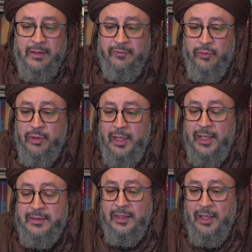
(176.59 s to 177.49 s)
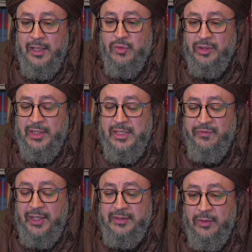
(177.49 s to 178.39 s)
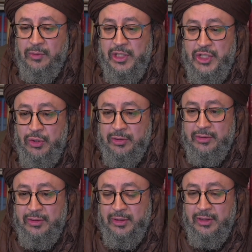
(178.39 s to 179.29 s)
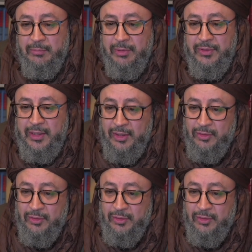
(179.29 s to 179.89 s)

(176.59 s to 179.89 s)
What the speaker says: The fuqaha tell us what is valid and what is not, but they